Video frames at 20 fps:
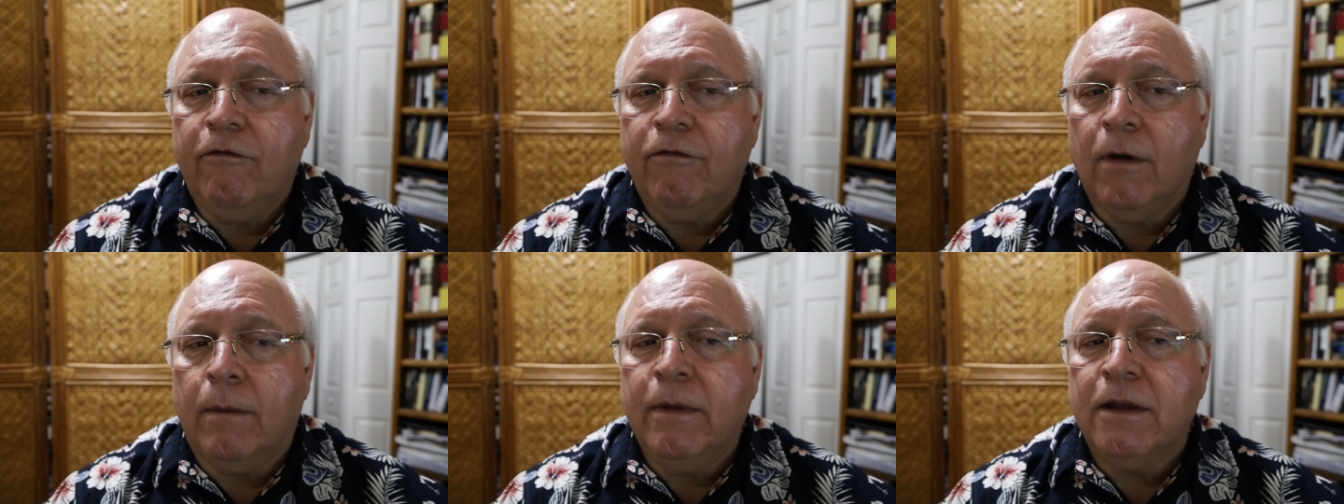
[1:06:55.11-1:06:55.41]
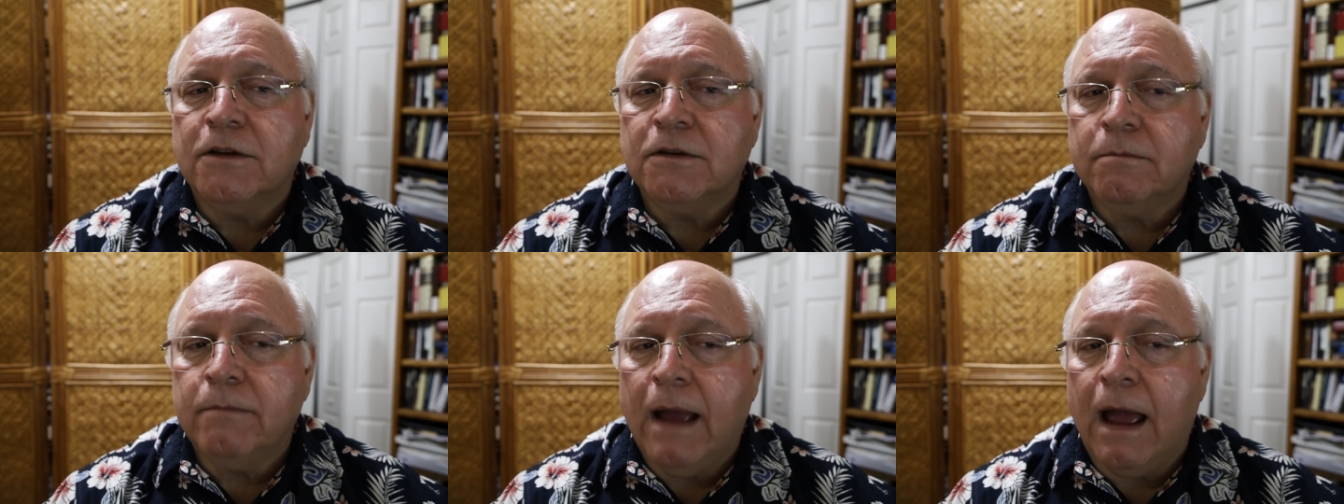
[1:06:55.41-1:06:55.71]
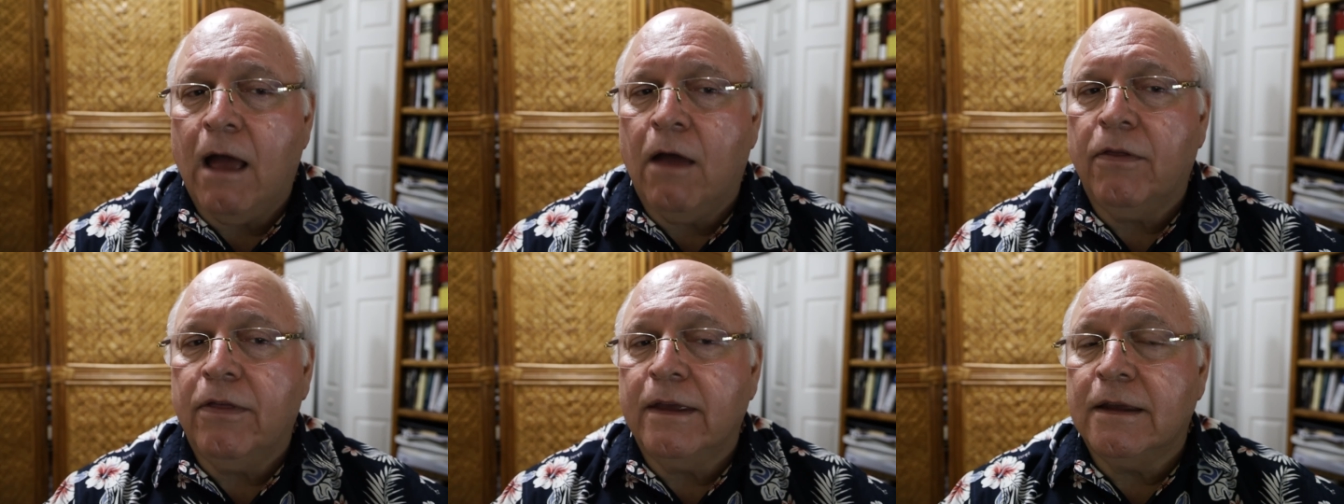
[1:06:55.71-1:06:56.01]
from his
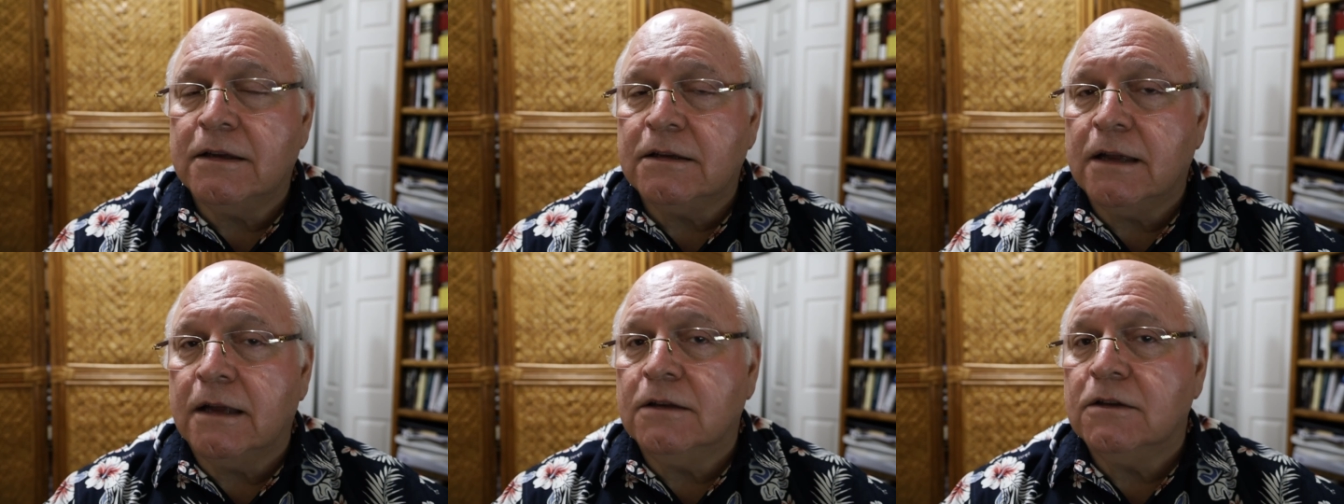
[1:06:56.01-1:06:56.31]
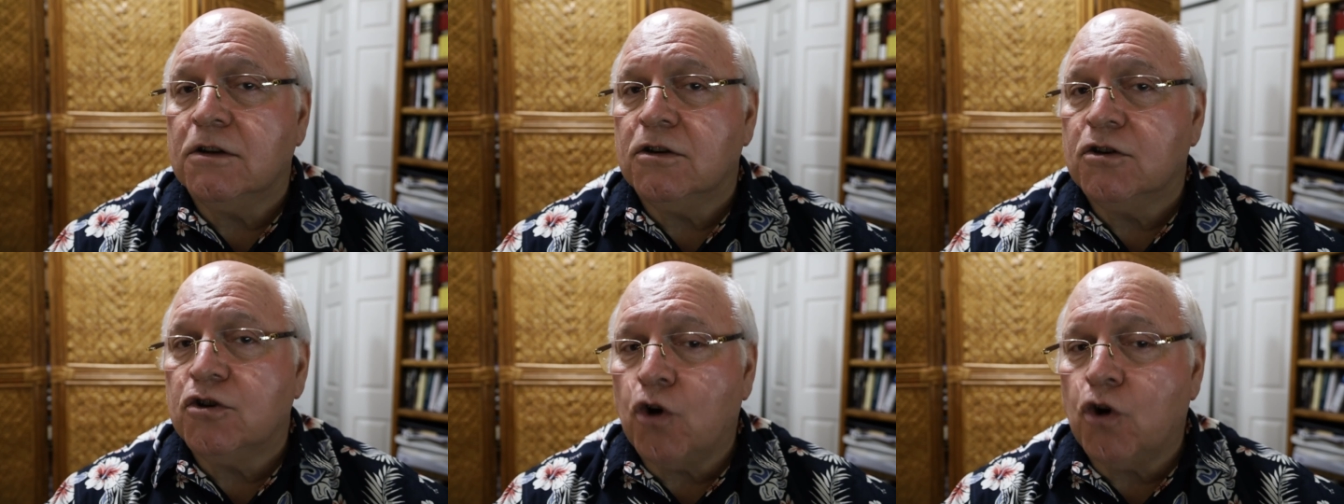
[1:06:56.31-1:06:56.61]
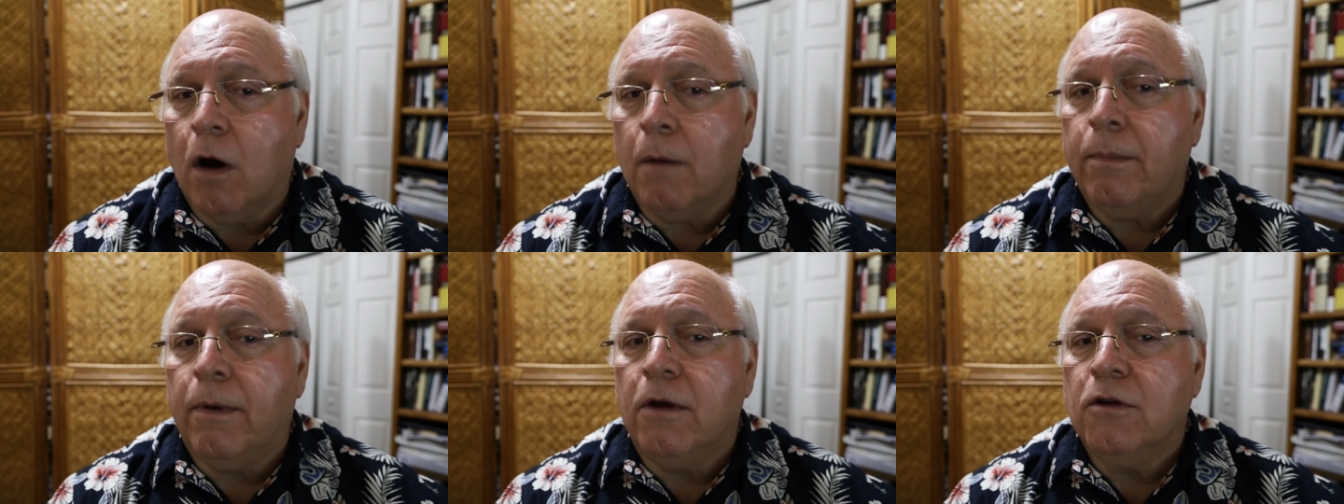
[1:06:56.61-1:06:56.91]
mouth, extends a
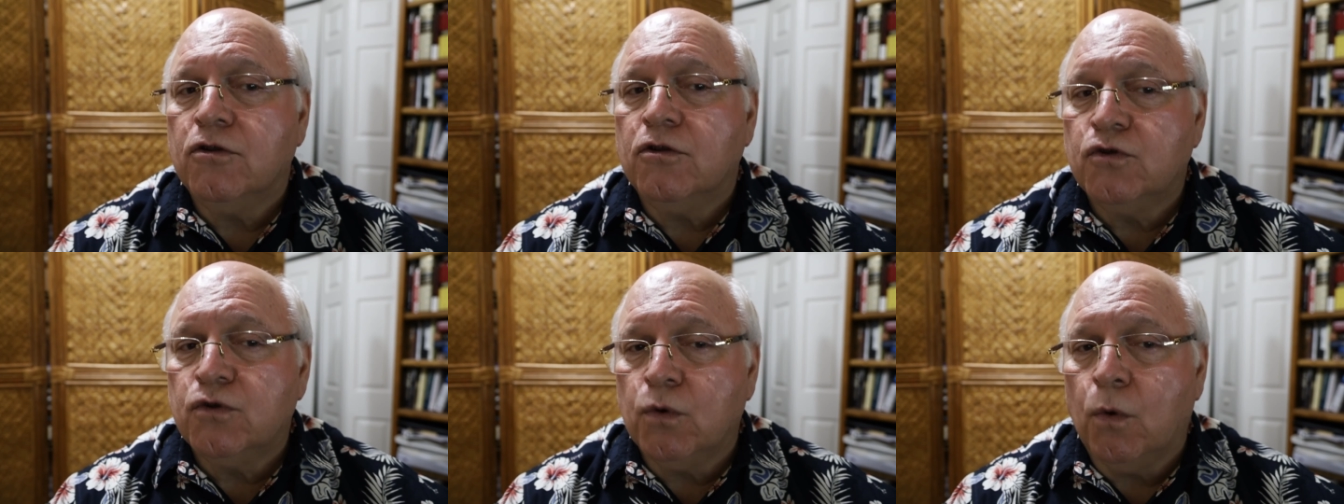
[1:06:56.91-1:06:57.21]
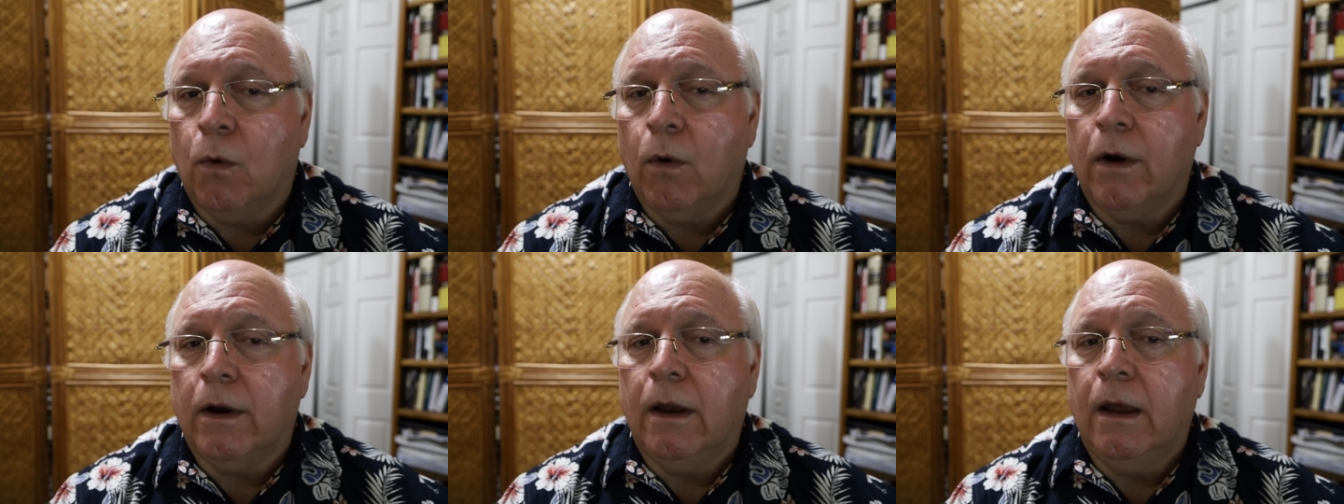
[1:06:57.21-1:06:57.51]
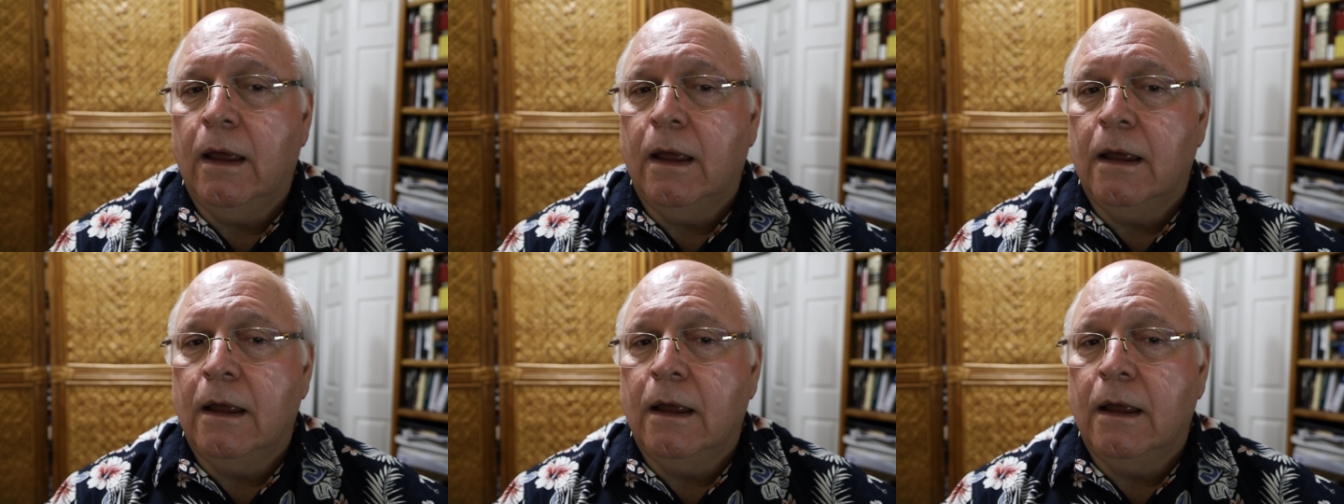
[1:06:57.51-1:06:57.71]
sharp sword